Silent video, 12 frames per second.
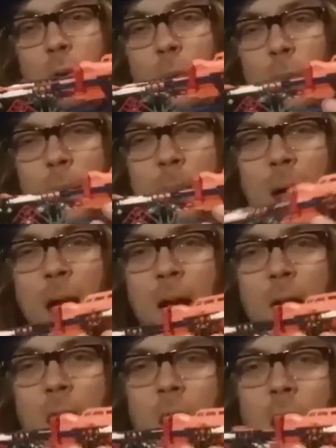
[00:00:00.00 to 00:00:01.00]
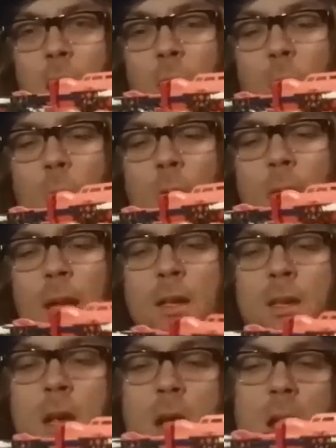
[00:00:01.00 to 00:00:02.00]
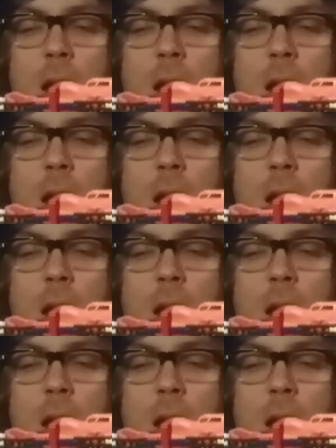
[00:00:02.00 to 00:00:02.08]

all the way back. Otherwise,